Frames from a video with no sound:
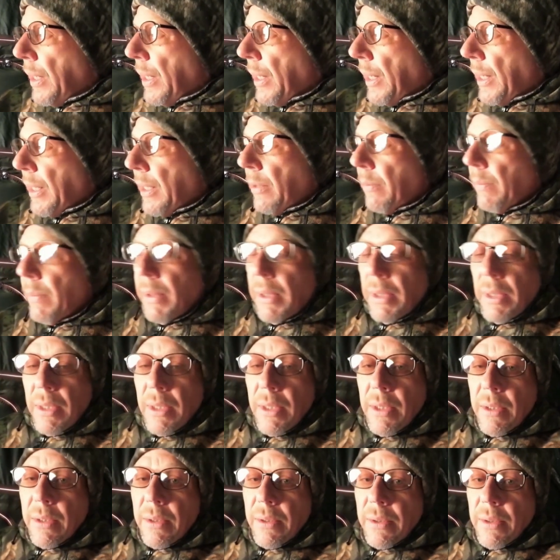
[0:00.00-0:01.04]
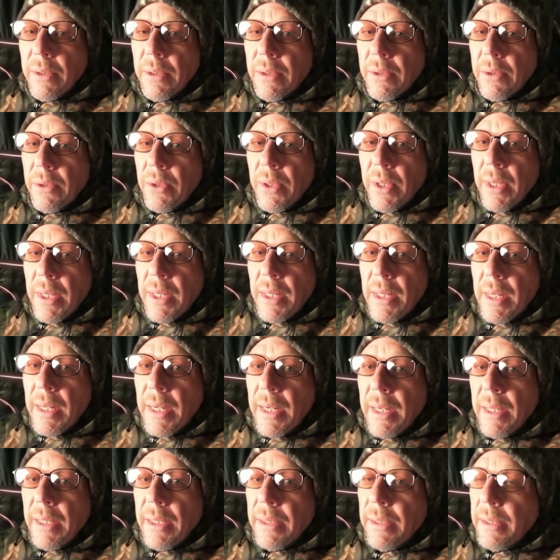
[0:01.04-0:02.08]
I come in here in gray
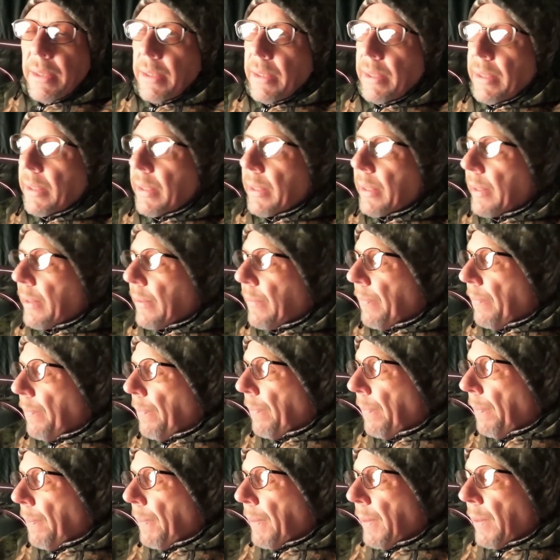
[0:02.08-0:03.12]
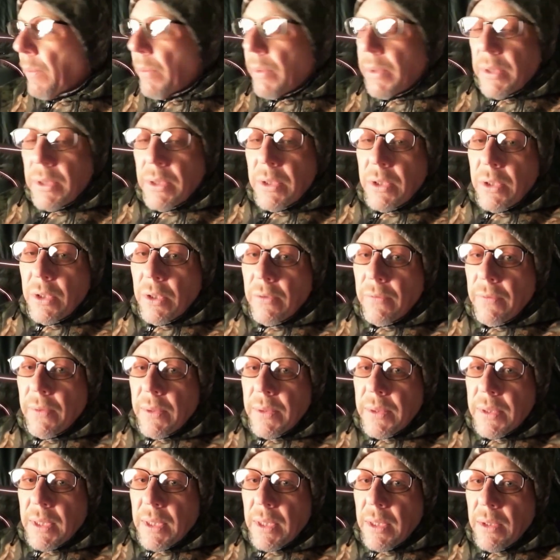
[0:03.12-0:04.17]
light. I wasn't sure if I
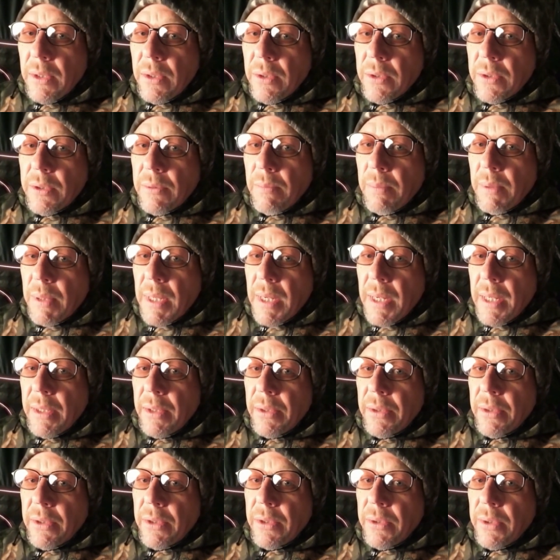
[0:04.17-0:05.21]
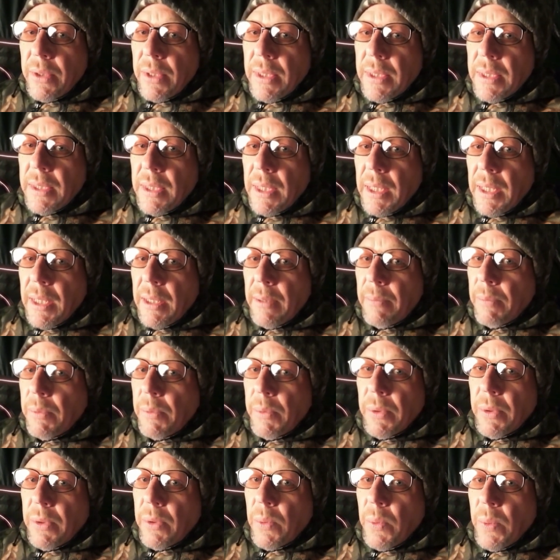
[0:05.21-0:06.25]
was going to use a blind or a tree stand, but
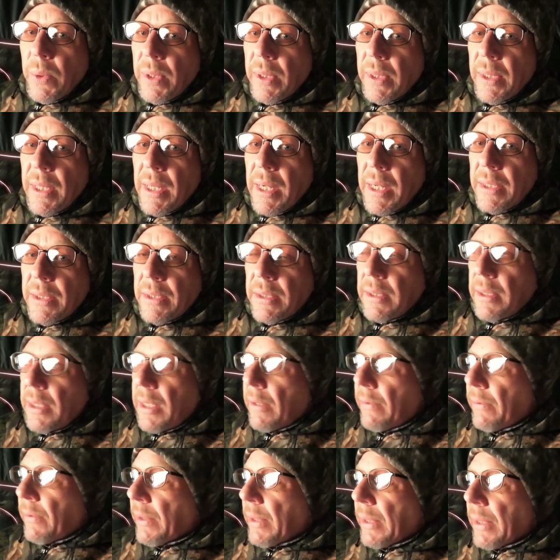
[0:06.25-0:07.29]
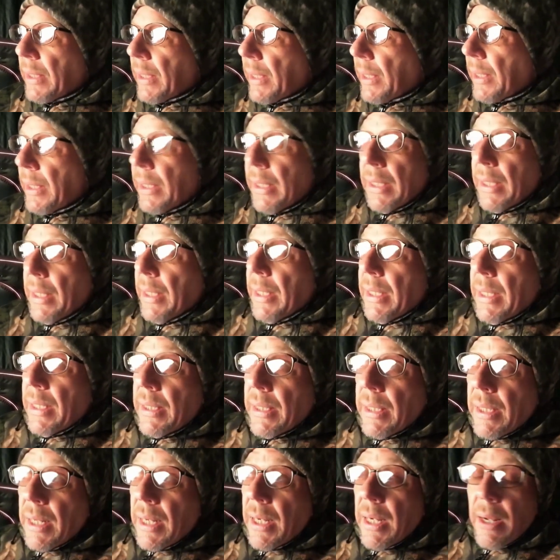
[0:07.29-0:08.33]
with the wind gust and everything,
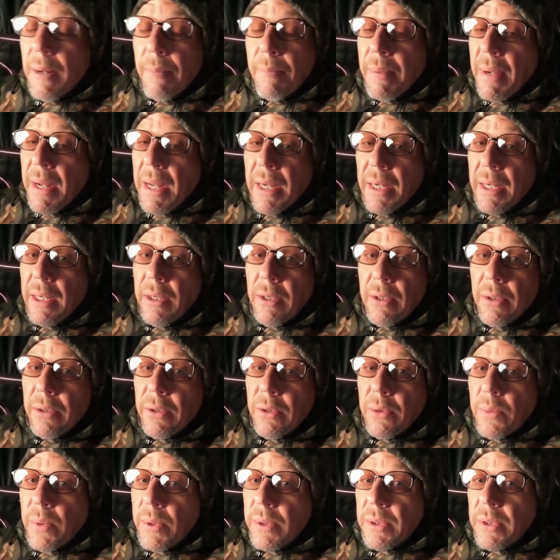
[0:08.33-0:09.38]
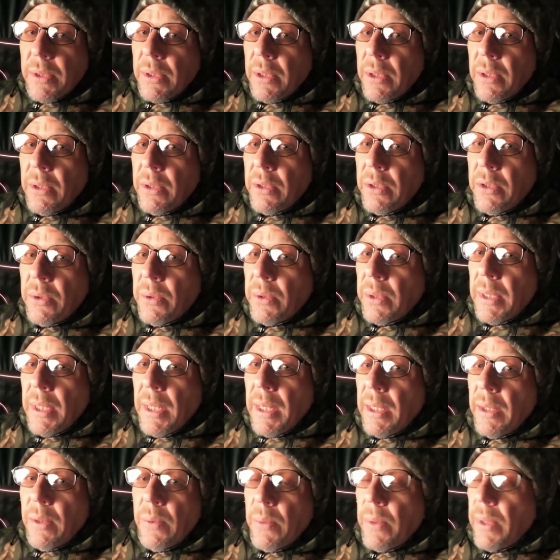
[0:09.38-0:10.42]
then I got back here and there wasn't a good tree
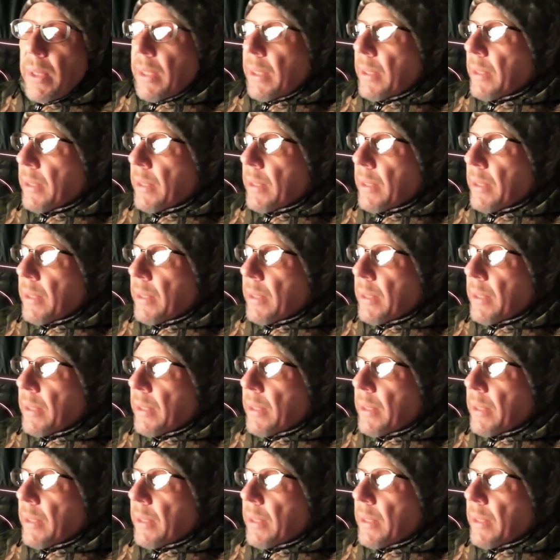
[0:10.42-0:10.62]
anyway.